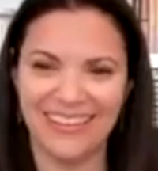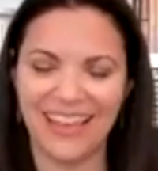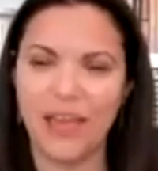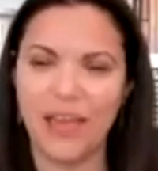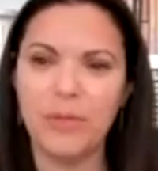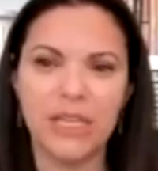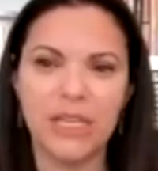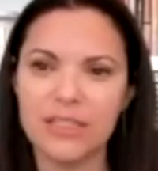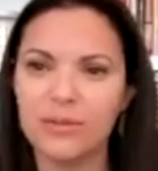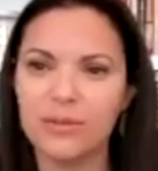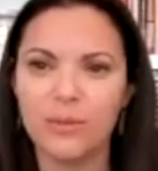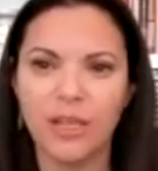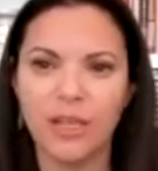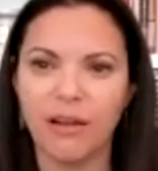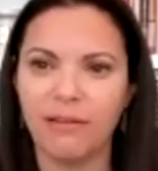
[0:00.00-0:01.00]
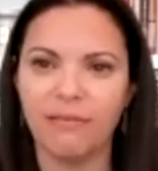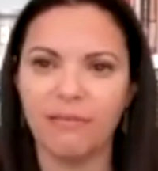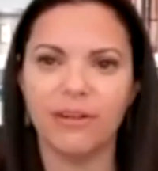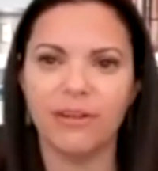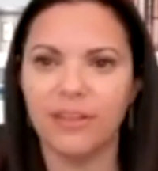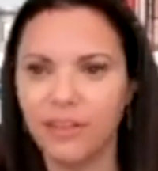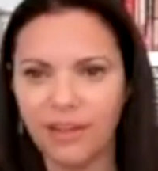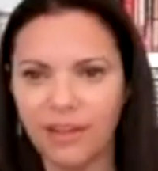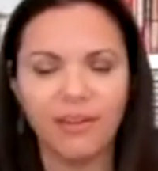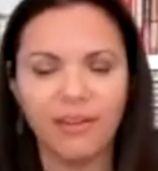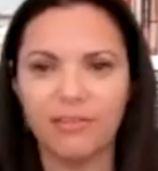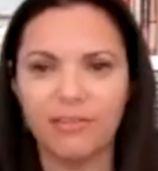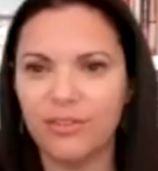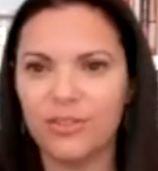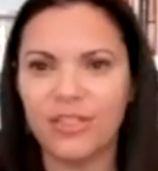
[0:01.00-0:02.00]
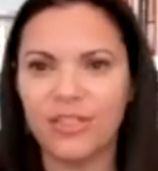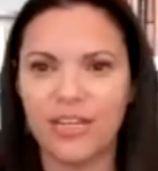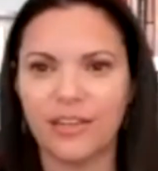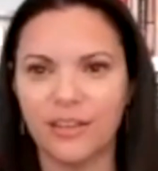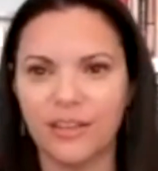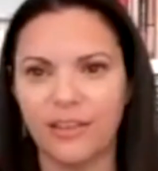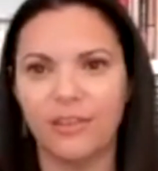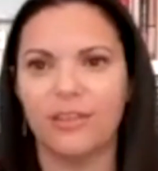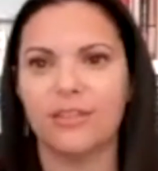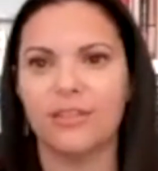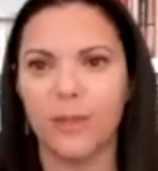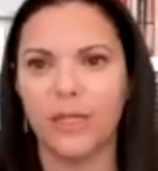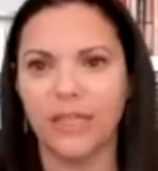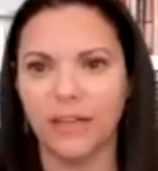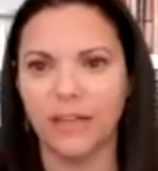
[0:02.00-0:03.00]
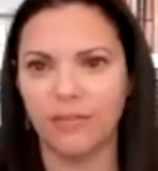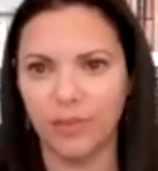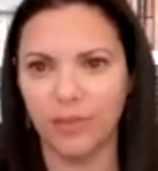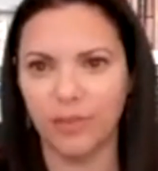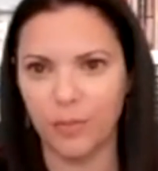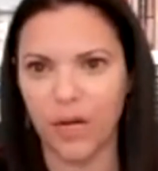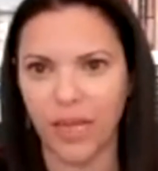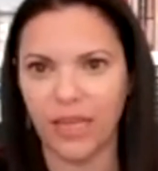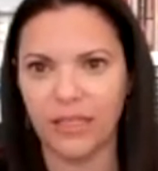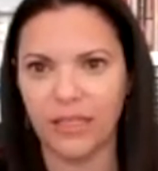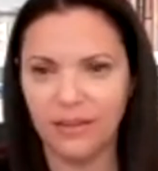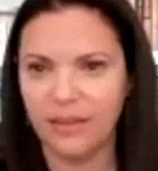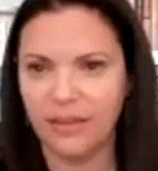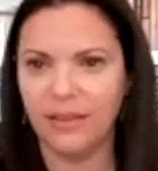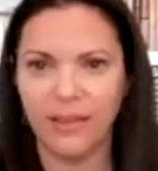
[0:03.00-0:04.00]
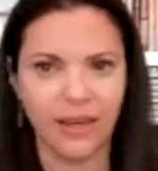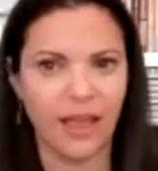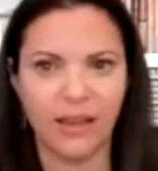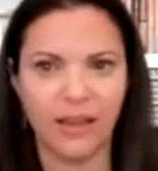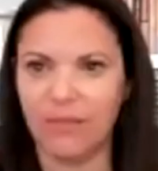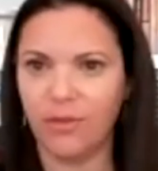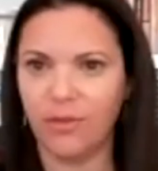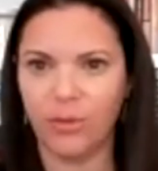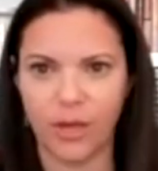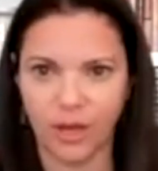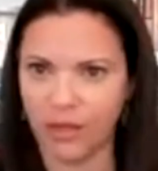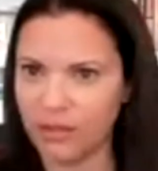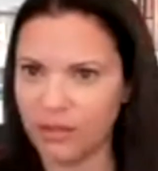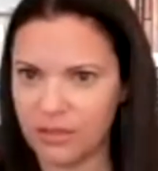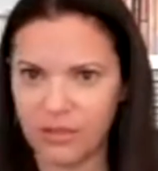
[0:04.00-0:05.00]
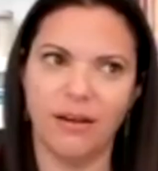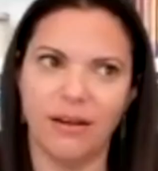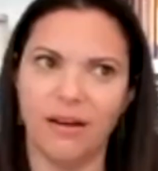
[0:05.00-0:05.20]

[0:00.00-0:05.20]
I mean, because you're stuck in the spinning of the brain. Get out of the thoughts.